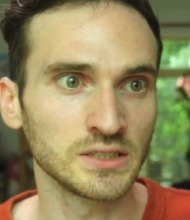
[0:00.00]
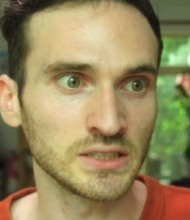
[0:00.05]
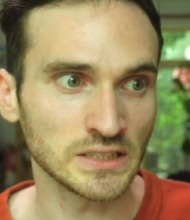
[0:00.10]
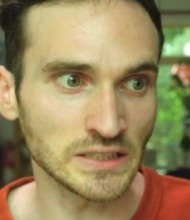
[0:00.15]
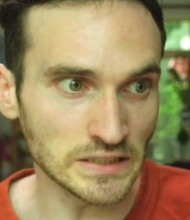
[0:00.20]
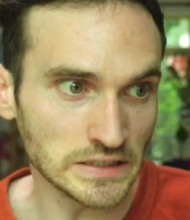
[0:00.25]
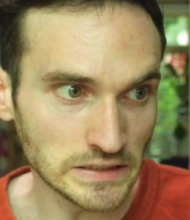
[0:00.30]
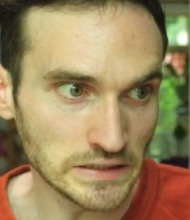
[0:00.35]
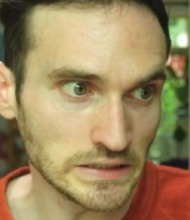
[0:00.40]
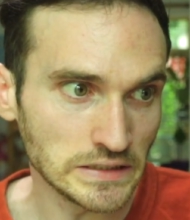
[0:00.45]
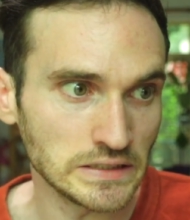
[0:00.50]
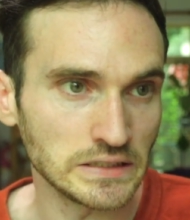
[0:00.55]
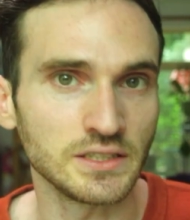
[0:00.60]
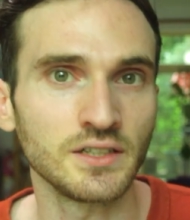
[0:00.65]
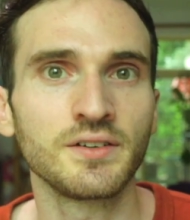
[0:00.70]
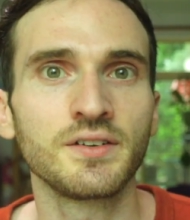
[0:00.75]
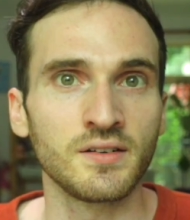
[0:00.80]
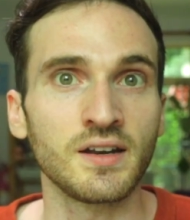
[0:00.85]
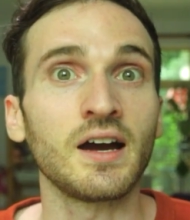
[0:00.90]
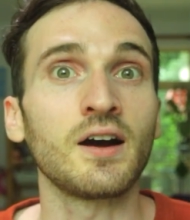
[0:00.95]

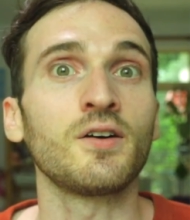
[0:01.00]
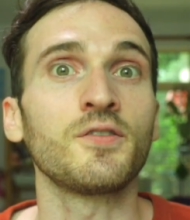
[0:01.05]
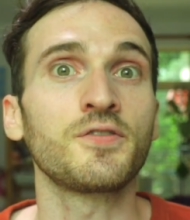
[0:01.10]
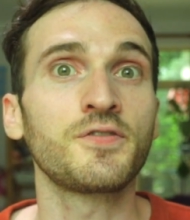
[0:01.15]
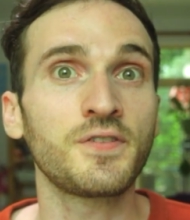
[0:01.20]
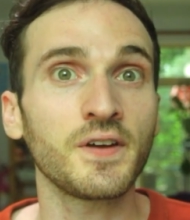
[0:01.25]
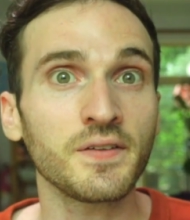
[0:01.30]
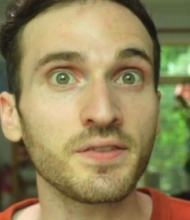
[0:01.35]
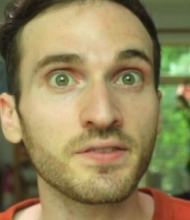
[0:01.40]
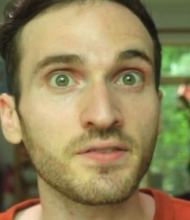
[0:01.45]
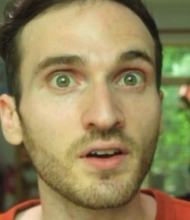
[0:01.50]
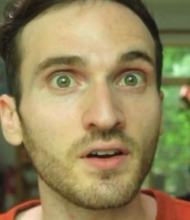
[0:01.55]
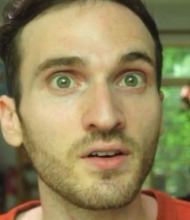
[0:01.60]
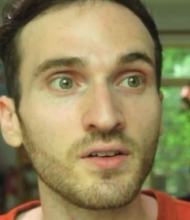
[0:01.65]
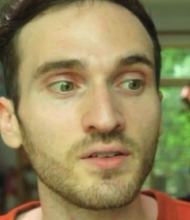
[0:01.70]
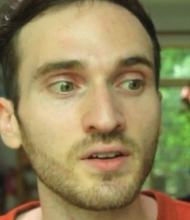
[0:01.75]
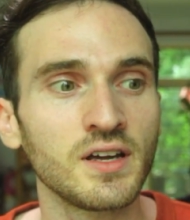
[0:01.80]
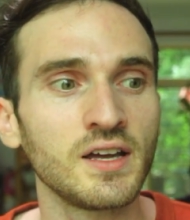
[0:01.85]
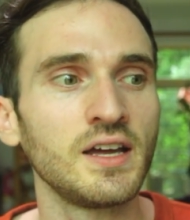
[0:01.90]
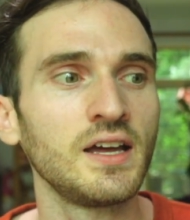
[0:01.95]
Now, 5th
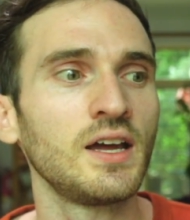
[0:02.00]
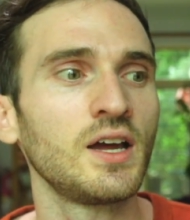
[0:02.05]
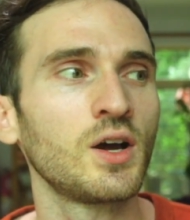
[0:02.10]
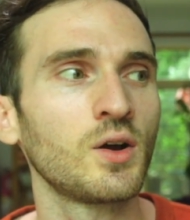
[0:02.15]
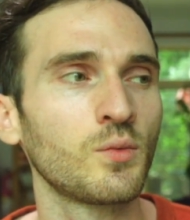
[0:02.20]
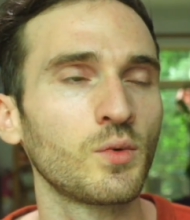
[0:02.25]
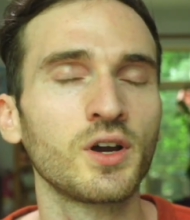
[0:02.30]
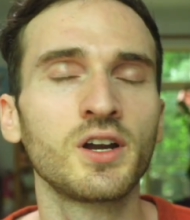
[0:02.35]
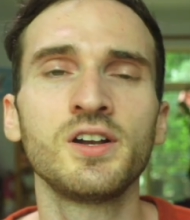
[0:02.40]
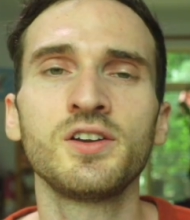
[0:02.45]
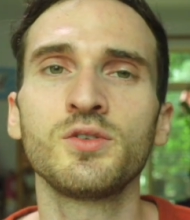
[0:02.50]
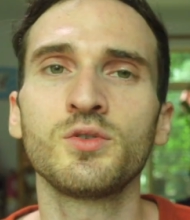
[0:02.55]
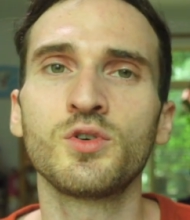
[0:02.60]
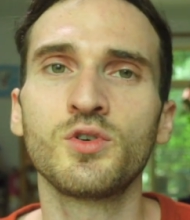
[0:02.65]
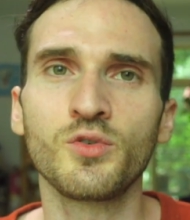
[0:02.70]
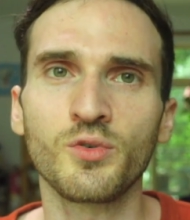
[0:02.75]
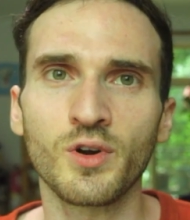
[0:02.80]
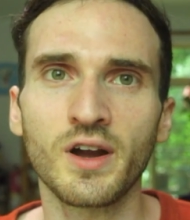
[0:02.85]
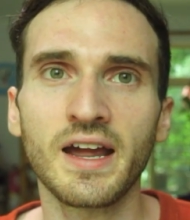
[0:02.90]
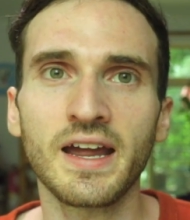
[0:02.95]
tone, we're going to do
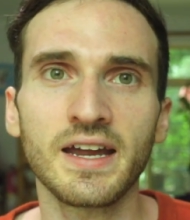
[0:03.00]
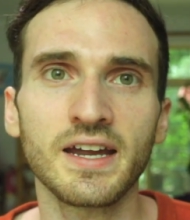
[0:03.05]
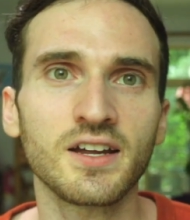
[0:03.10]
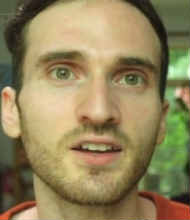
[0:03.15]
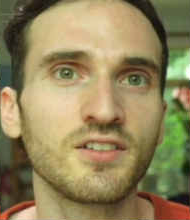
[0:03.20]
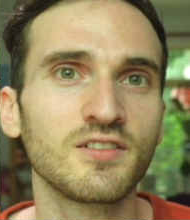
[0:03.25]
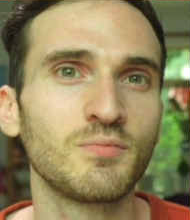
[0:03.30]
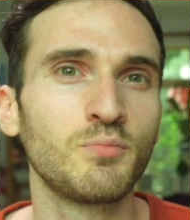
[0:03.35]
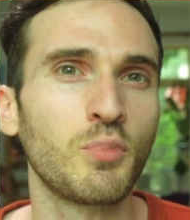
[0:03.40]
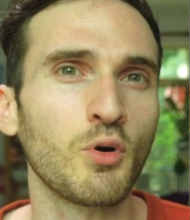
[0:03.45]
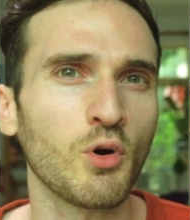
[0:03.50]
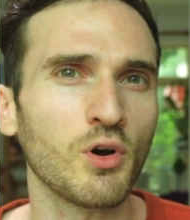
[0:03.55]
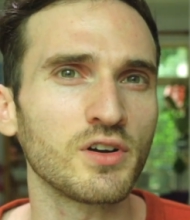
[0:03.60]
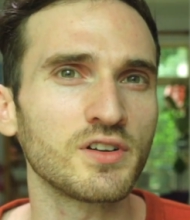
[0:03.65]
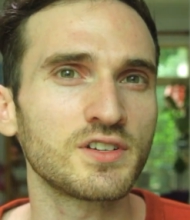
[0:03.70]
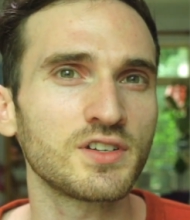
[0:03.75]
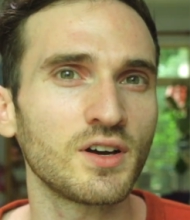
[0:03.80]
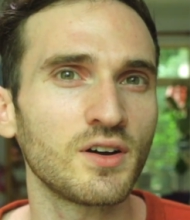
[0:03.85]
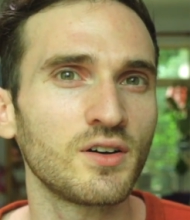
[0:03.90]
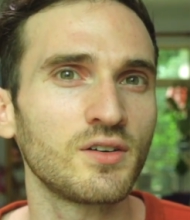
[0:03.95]
gray, because bored
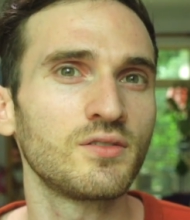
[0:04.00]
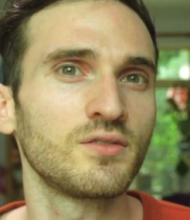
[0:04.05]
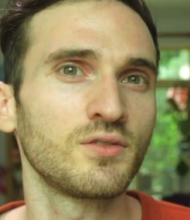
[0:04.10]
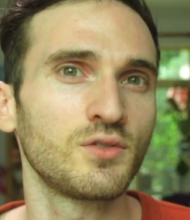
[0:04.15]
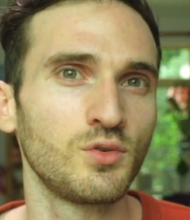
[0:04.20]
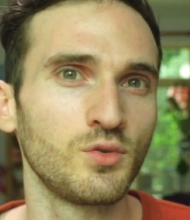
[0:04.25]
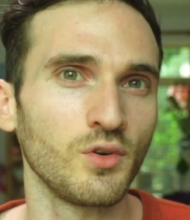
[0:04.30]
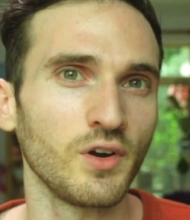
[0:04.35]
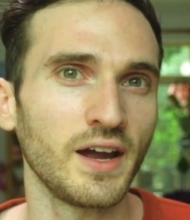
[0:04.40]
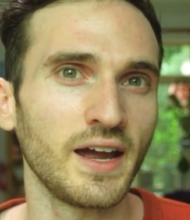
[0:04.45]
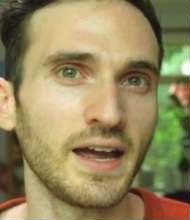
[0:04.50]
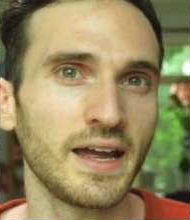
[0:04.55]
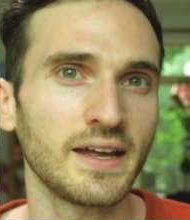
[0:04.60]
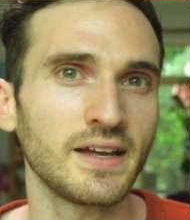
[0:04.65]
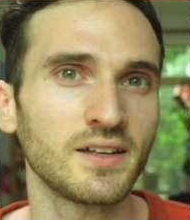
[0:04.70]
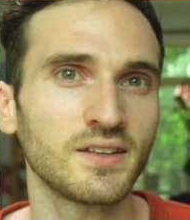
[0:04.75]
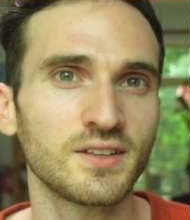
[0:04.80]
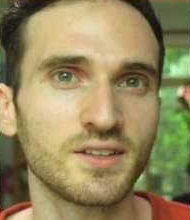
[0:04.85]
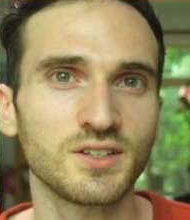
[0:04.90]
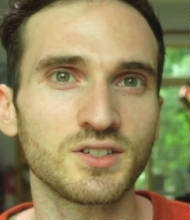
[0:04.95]
tone,
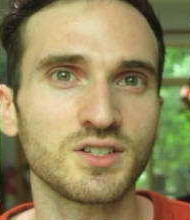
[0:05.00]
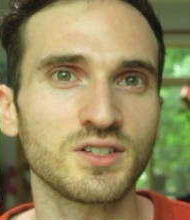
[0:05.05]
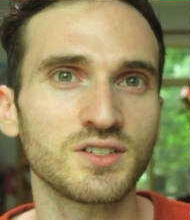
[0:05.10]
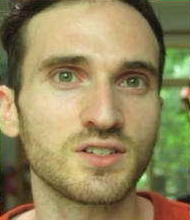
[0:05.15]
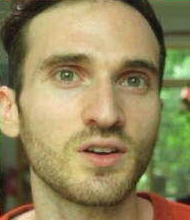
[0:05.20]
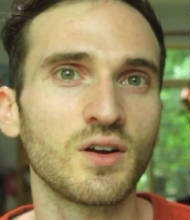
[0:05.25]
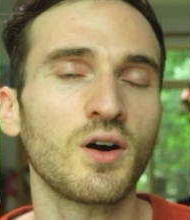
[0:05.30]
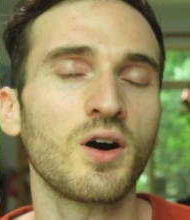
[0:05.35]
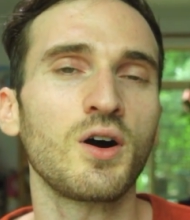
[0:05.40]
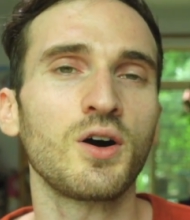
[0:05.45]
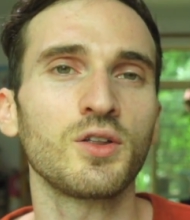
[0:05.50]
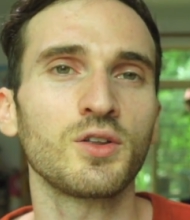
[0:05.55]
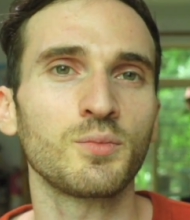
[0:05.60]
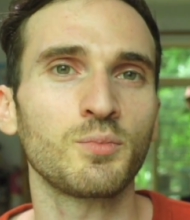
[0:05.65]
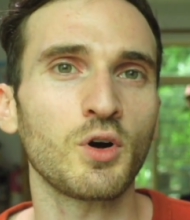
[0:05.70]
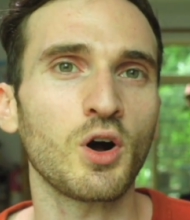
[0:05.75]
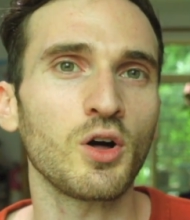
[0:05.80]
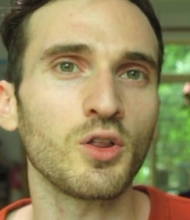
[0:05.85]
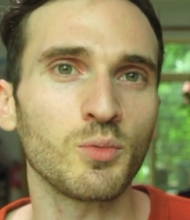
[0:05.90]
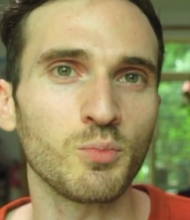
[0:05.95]
gray, they're just, all
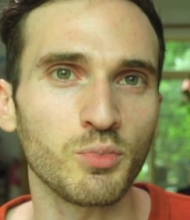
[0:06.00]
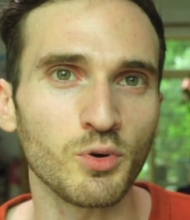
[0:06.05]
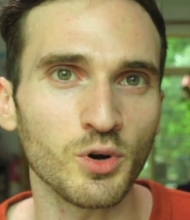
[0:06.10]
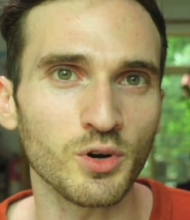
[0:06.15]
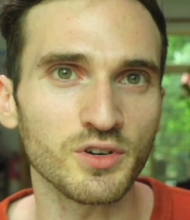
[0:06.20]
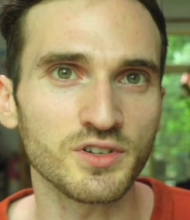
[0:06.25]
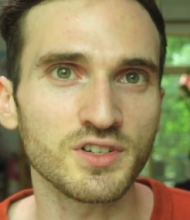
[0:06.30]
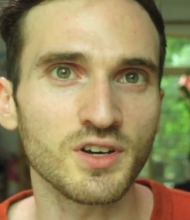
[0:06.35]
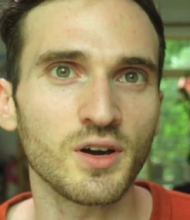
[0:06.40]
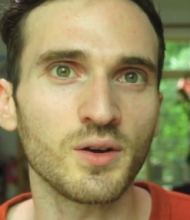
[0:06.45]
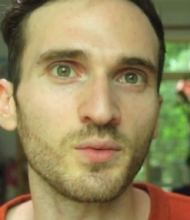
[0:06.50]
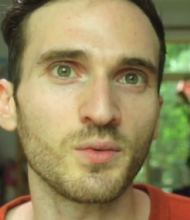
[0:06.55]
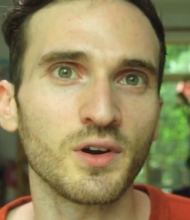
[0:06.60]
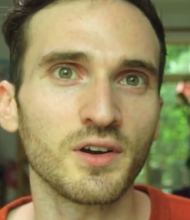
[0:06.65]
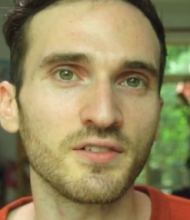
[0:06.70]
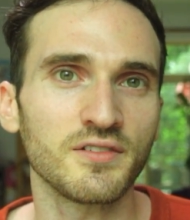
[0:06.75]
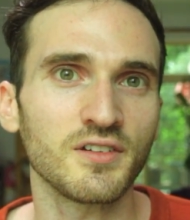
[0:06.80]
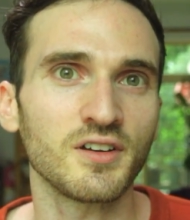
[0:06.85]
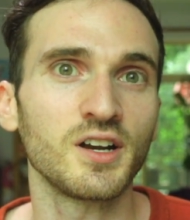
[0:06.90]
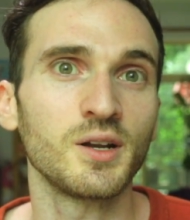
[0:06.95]
the bored tone
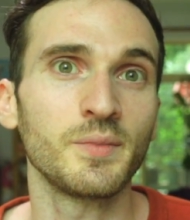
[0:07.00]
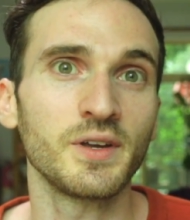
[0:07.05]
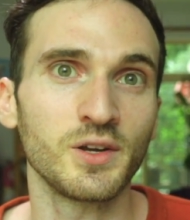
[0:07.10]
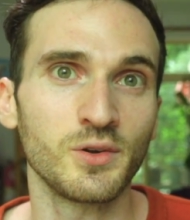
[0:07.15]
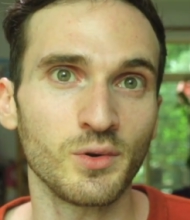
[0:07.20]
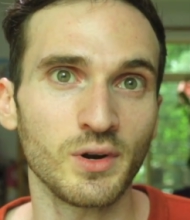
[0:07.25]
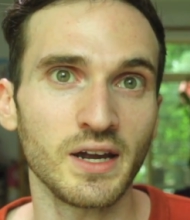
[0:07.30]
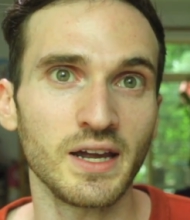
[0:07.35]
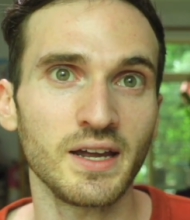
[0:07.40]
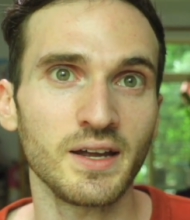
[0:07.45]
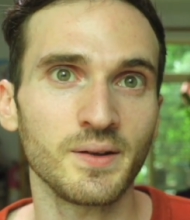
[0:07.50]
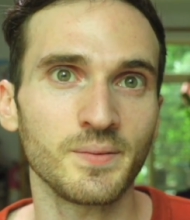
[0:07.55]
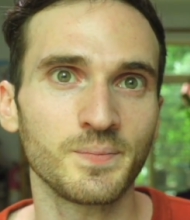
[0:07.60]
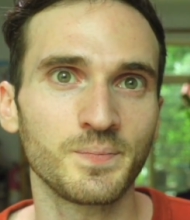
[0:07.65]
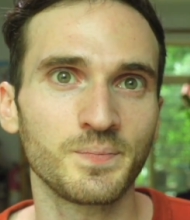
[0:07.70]
words are going to be gray.